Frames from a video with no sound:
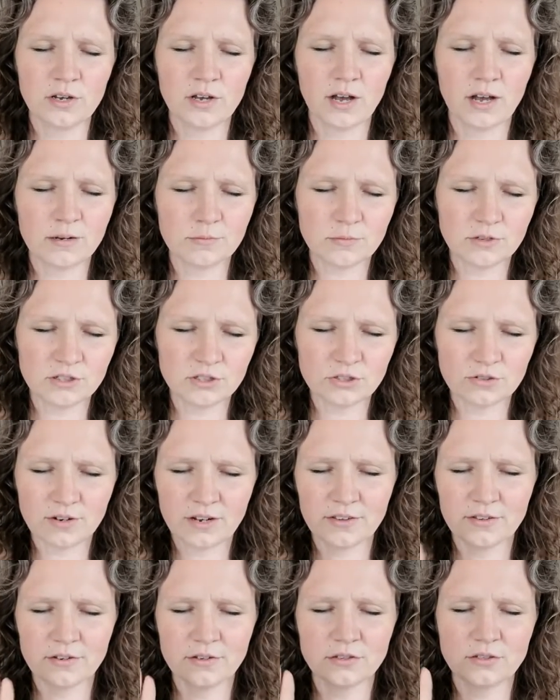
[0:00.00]
I'd much
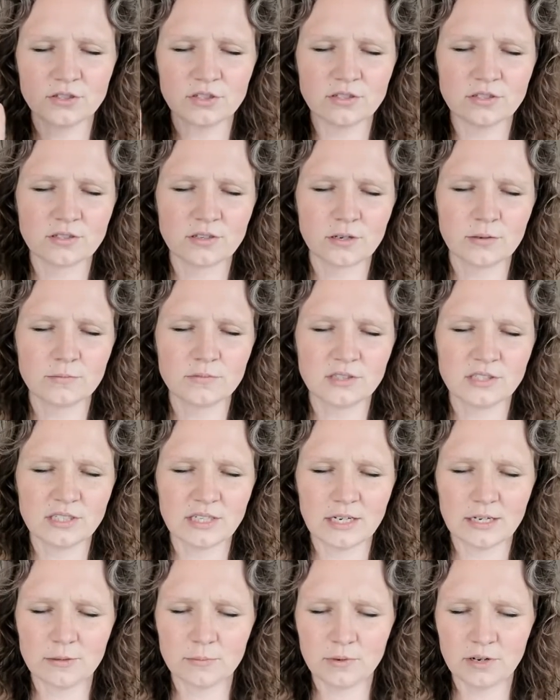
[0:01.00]
rather you just come
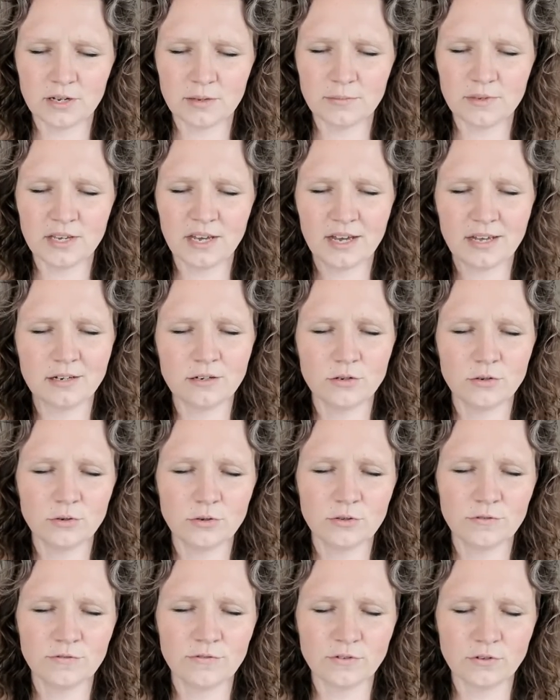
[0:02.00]
stand by me. I know
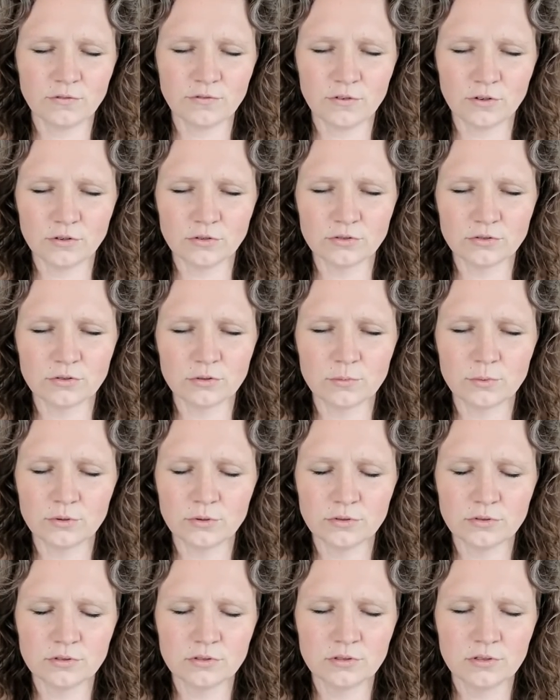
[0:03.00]
you feel
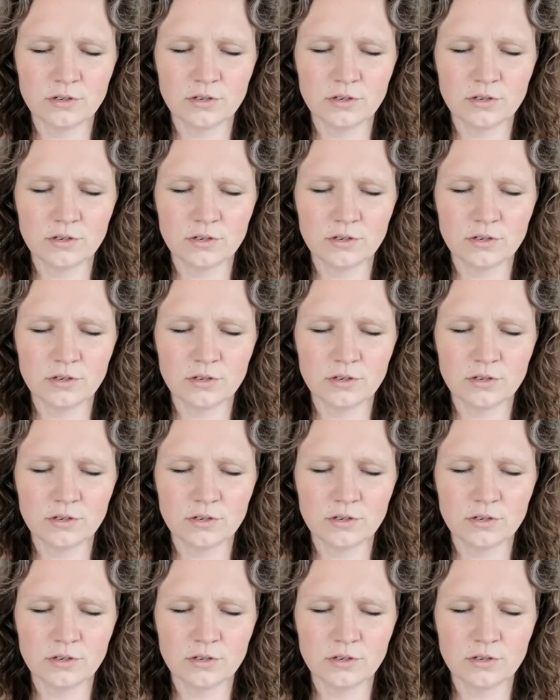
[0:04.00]
vulnerable.